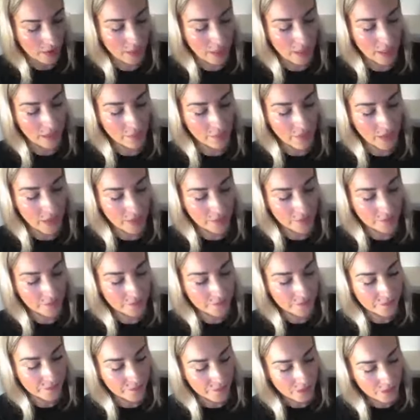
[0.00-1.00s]

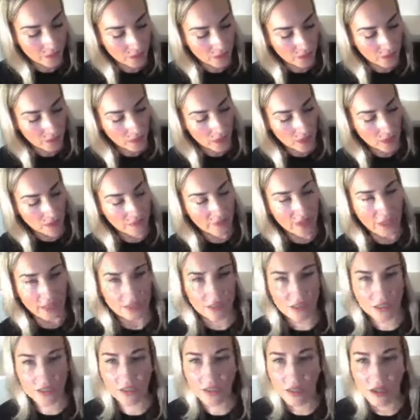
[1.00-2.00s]
Amen.
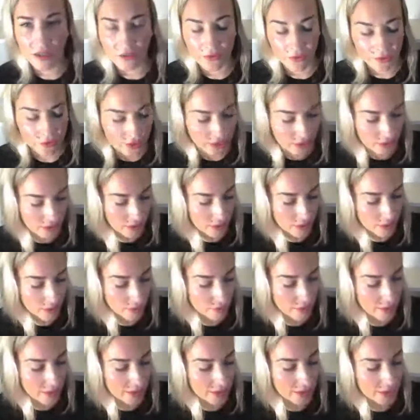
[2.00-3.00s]
That's another key.
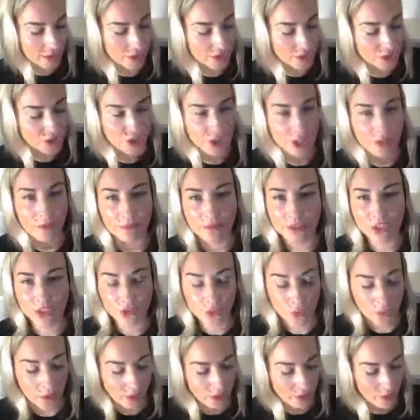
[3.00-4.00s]
You ready? Let's jump to
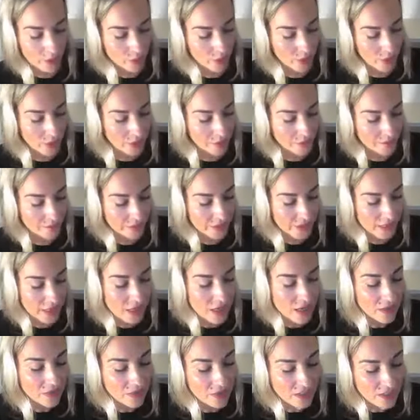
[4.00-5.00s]
23.
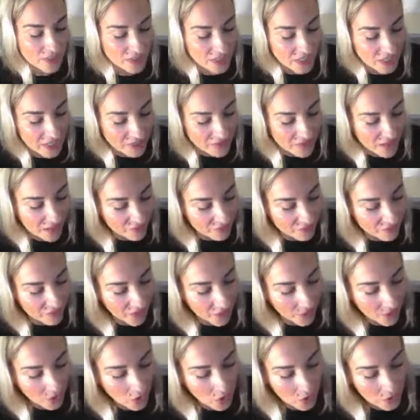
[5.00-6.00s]
The seed that
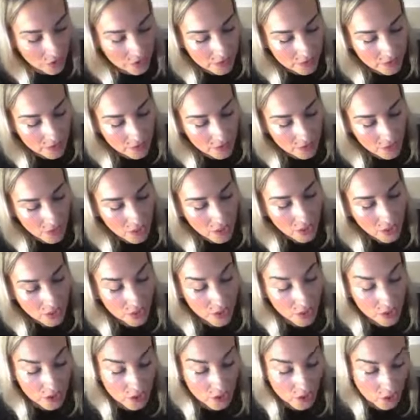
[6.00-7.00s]
fell on
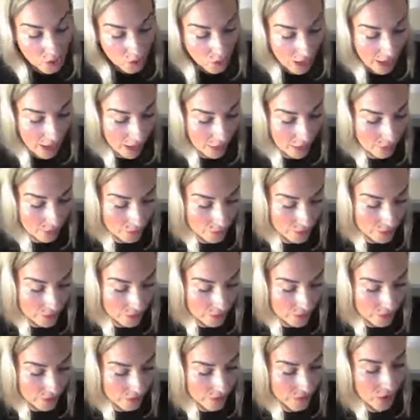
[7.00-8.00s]
good ground,
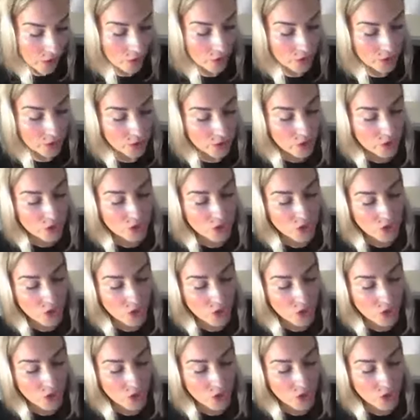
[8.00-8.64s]
on good